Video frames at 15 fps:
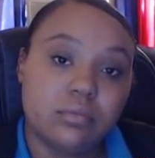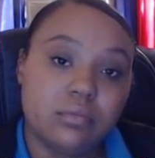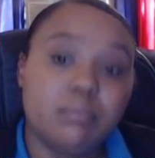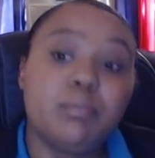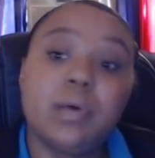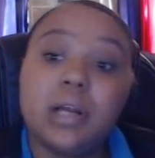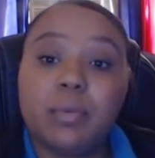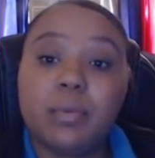
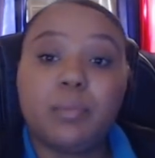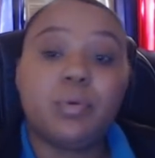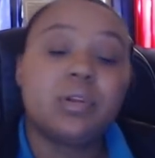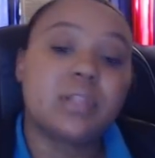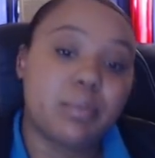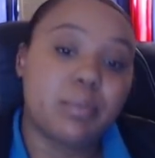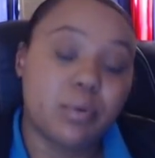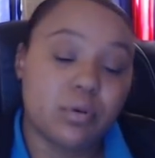But I'm going to put
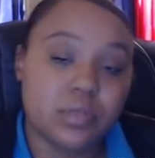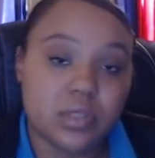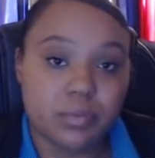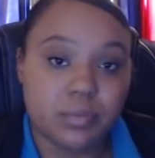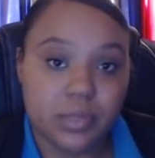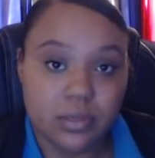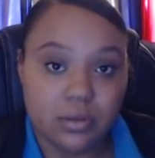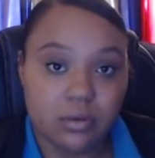that post up
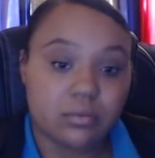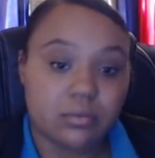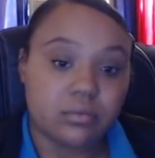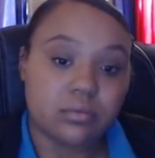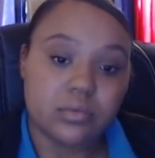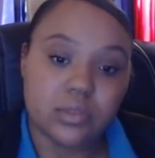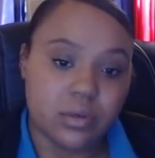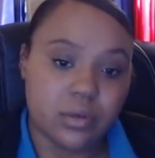there, though.
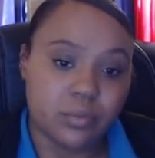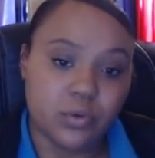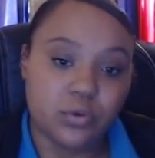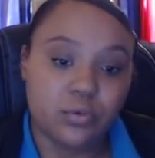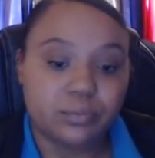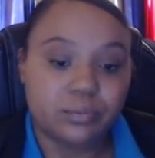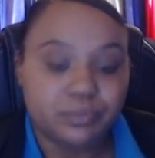So I'm cool.